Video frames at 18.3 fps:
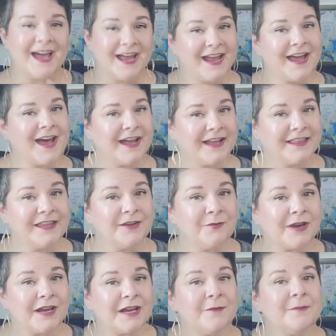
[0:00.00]
I highly
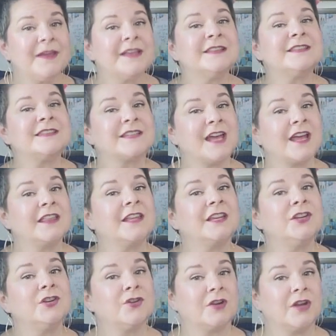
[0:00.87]
recommend
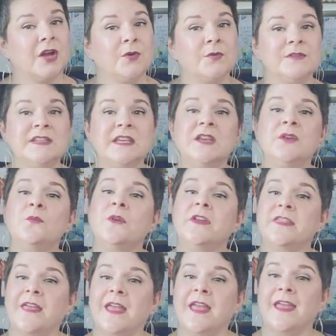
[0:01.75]
styling your cozy
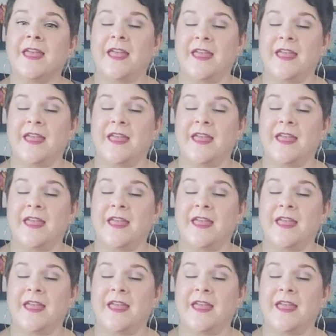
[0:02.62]
with a